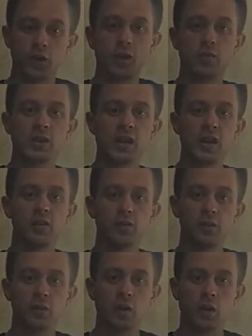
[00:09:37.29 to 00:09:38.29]
himself
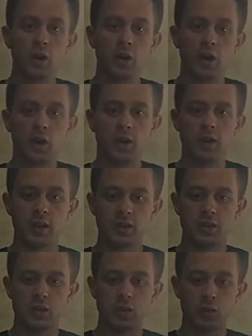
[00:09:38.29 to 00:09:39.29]

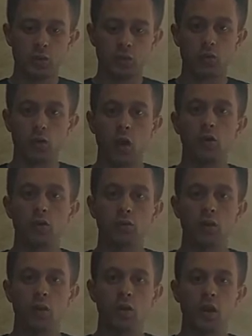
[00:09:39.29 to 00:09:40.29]
into the role.